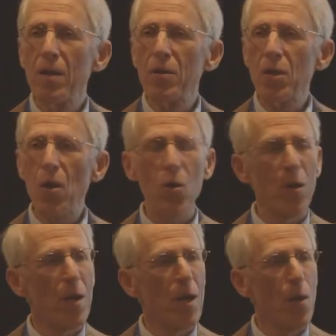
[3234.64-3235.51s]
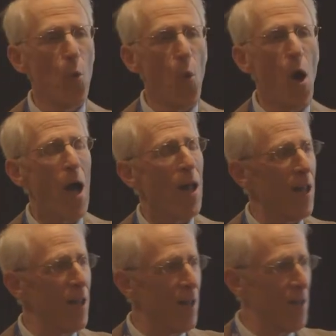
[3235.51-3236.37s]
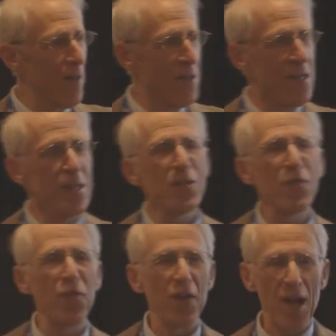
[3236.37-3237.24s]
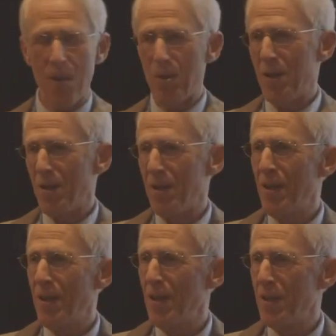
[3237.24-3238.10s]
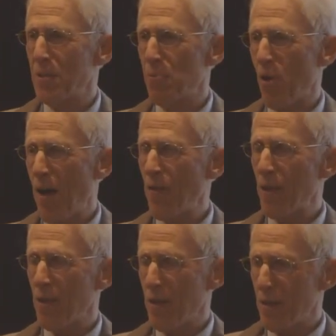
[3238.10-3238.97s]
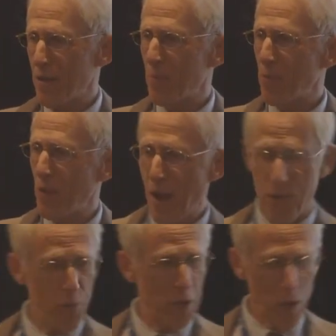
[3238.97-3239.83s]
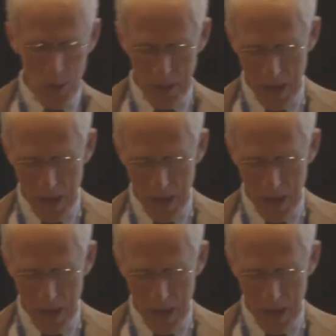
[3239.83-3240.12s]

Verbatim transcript: So while these phenomena in his private life were going